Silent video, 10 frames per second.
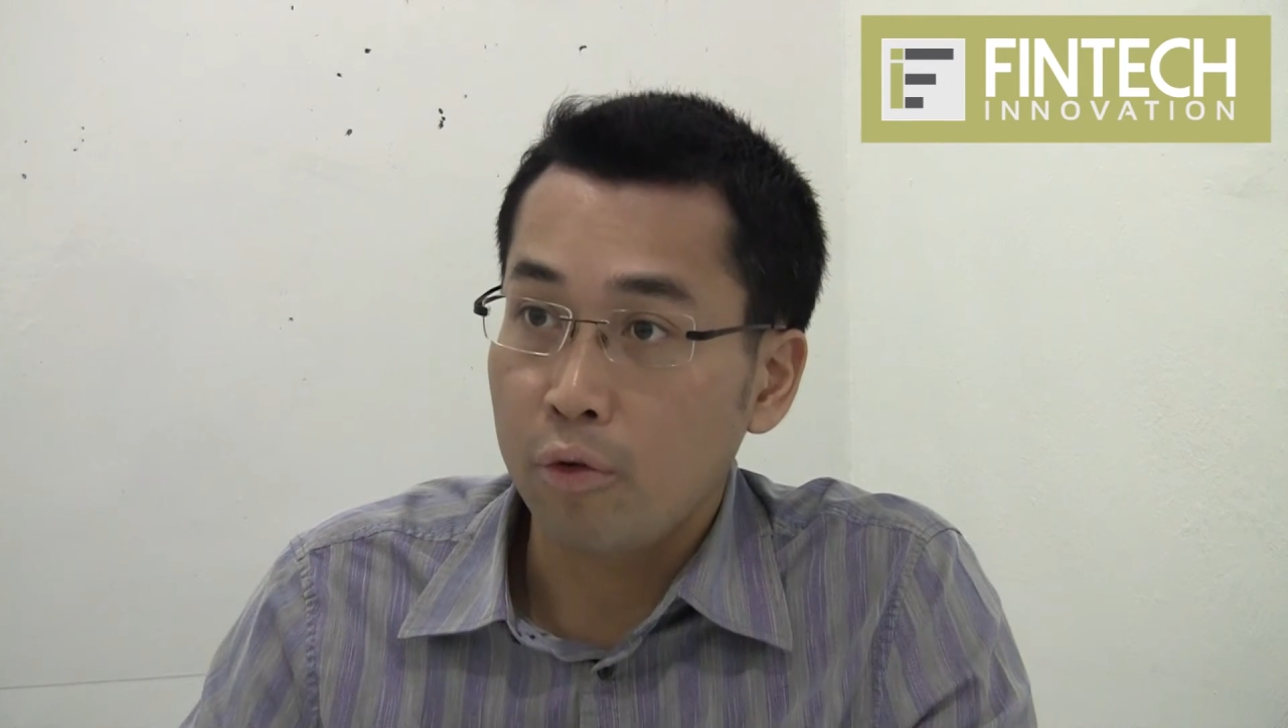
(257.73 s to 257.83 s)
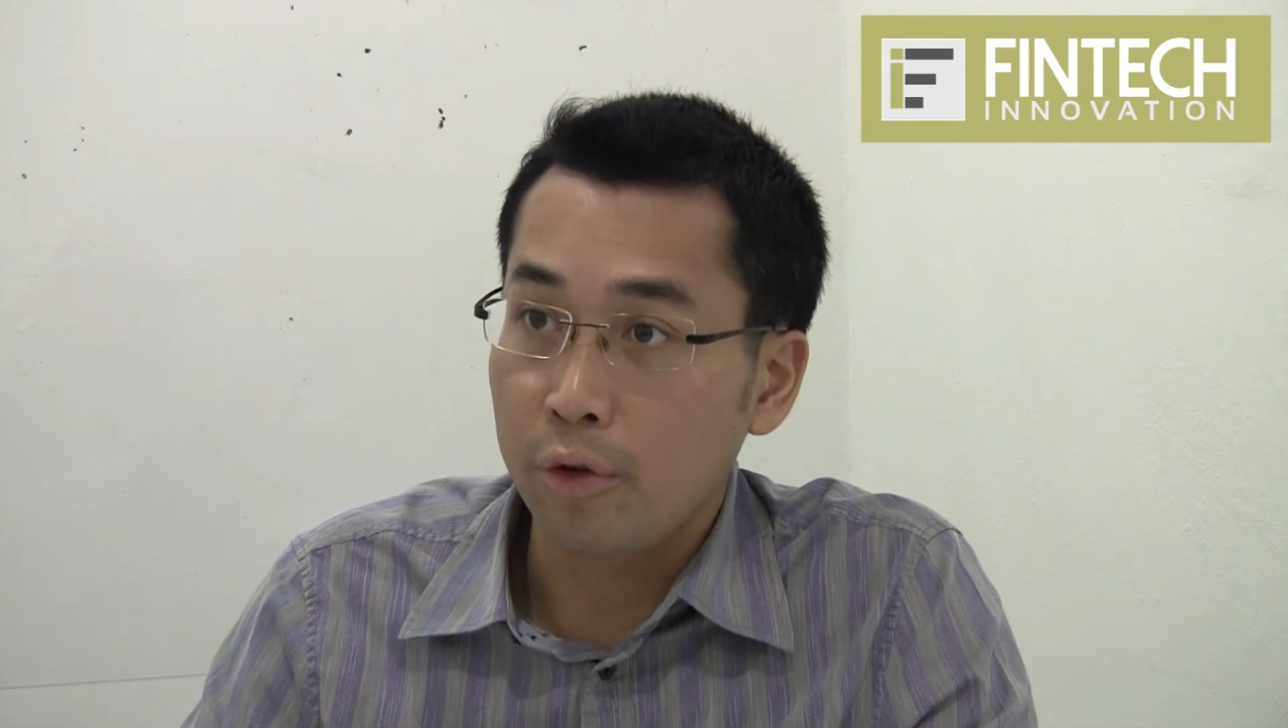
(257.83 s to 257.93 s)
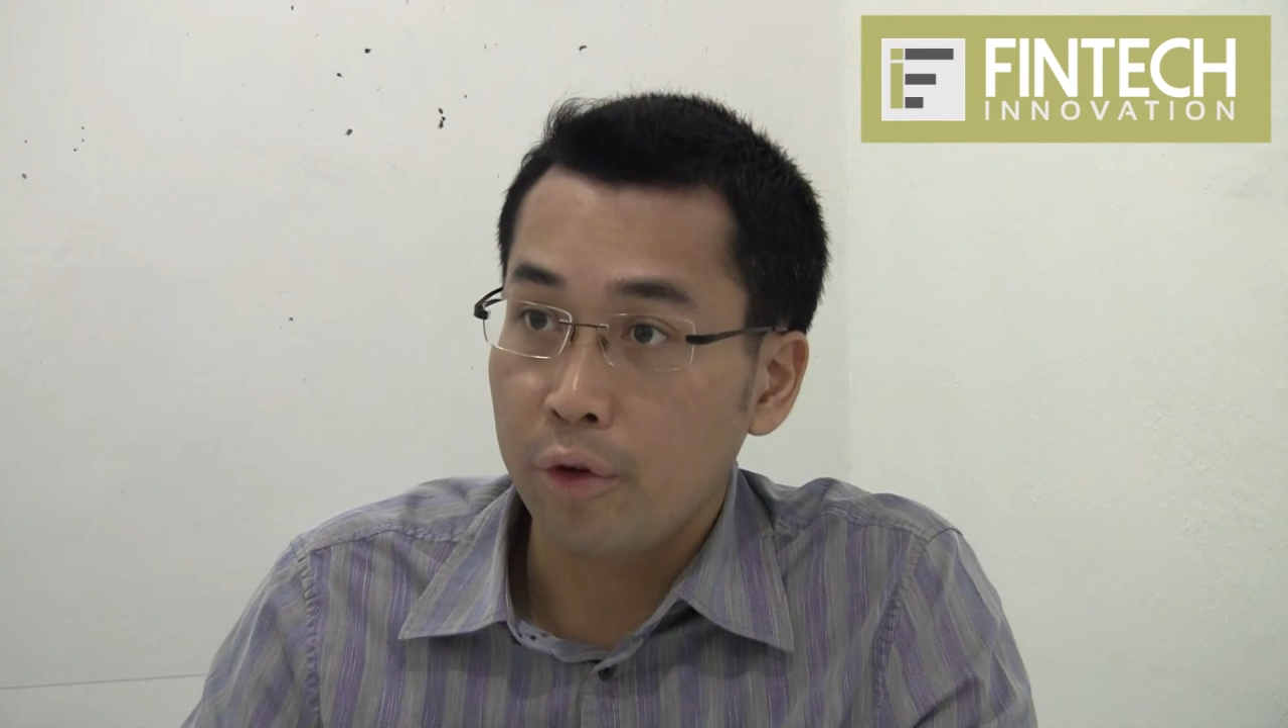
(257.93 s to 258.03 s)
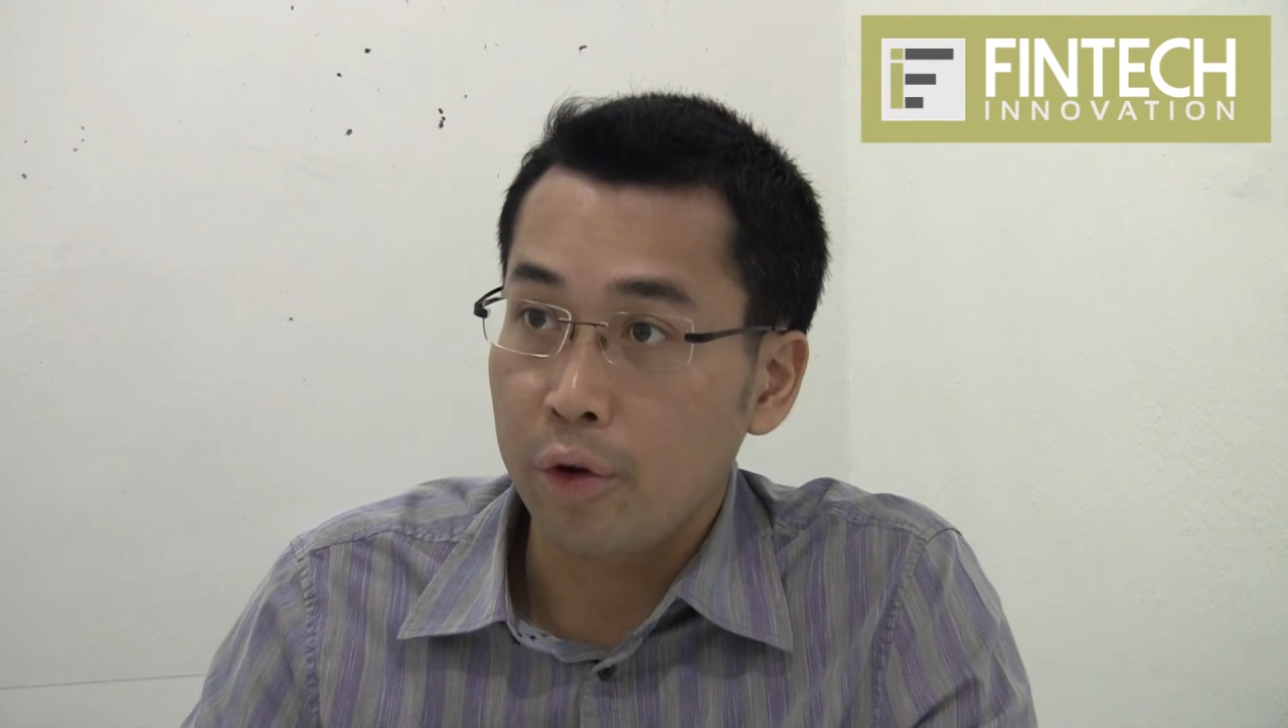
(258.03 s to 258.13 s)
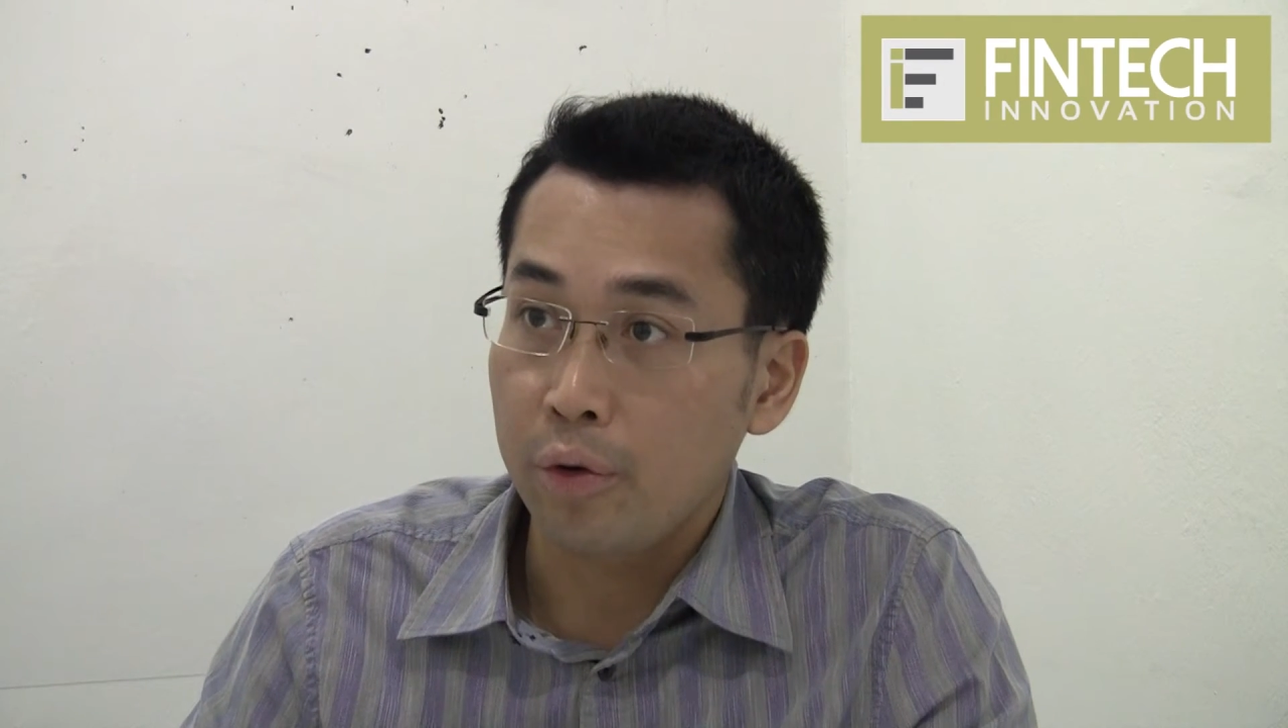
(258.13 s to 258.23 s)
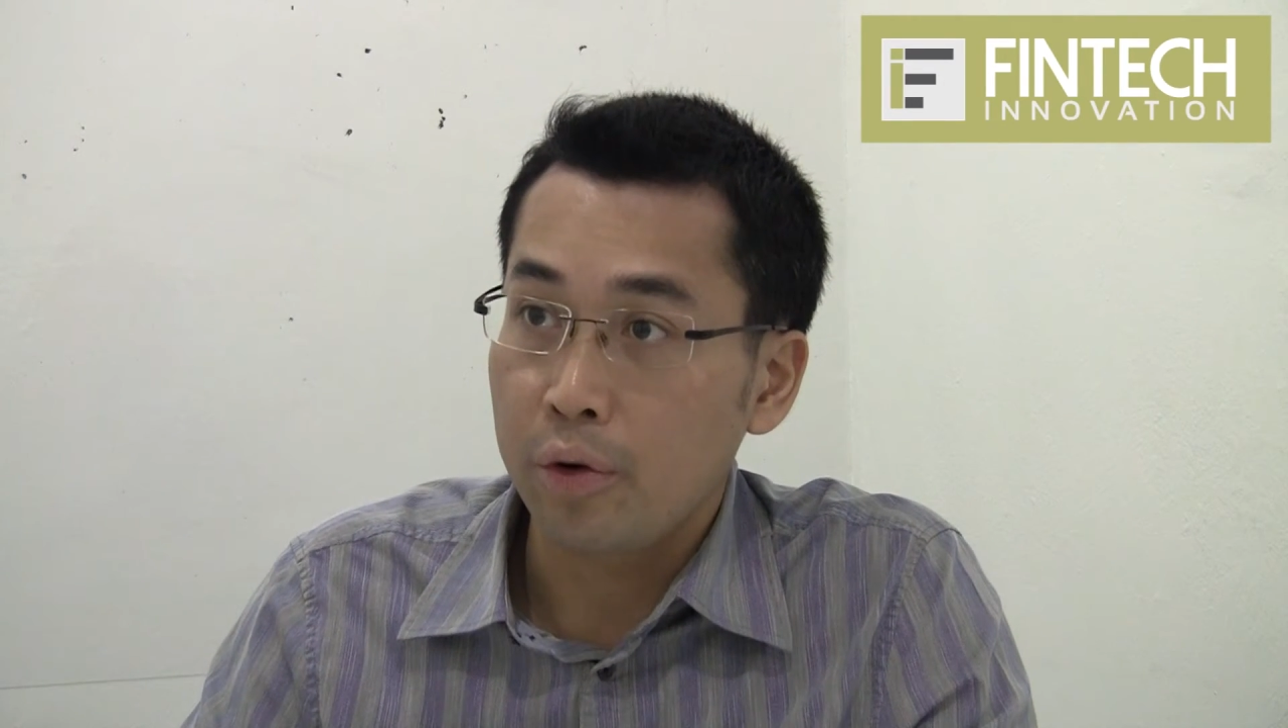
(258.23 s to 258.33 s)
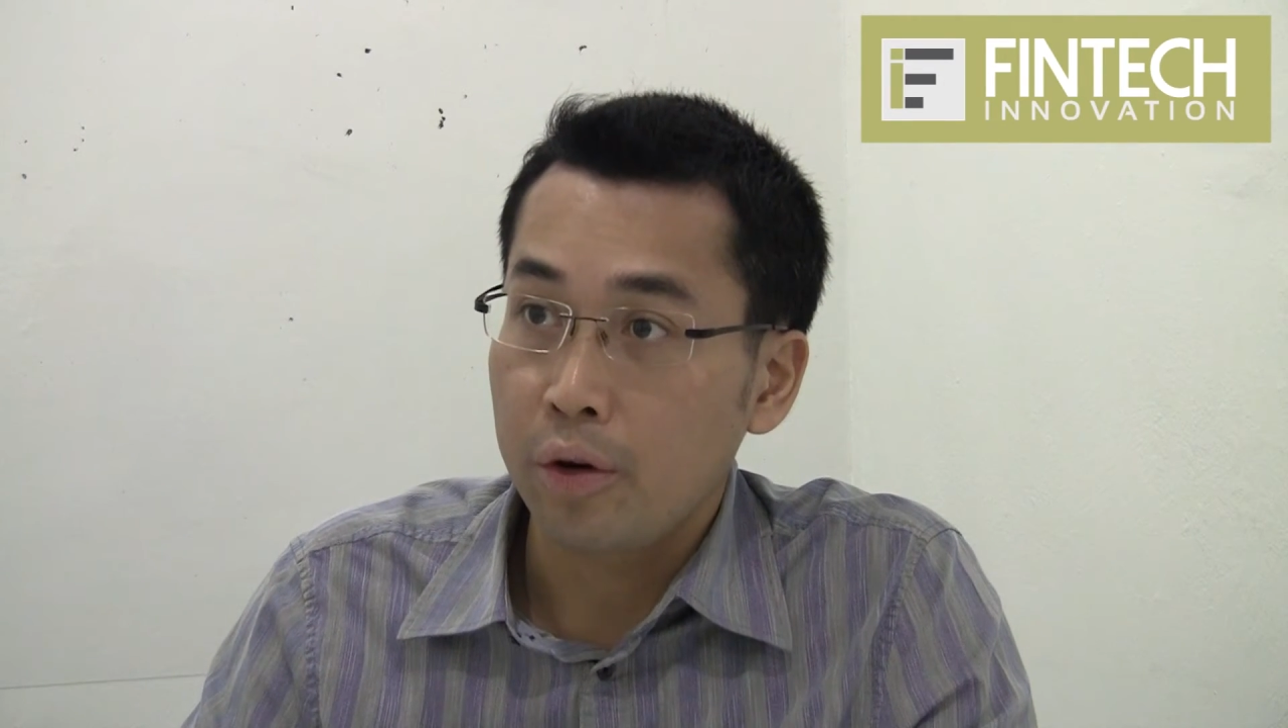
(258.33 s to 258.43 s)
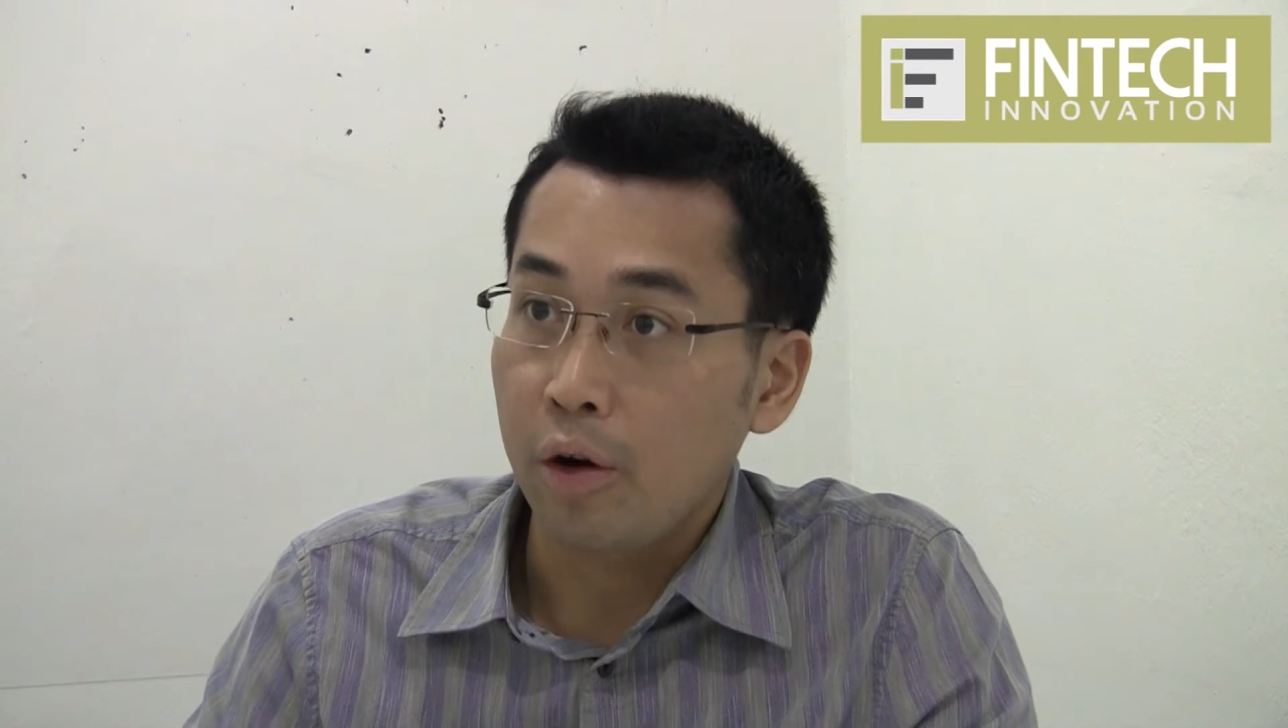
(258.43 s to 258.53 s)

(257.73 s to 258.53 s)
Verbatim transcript: overview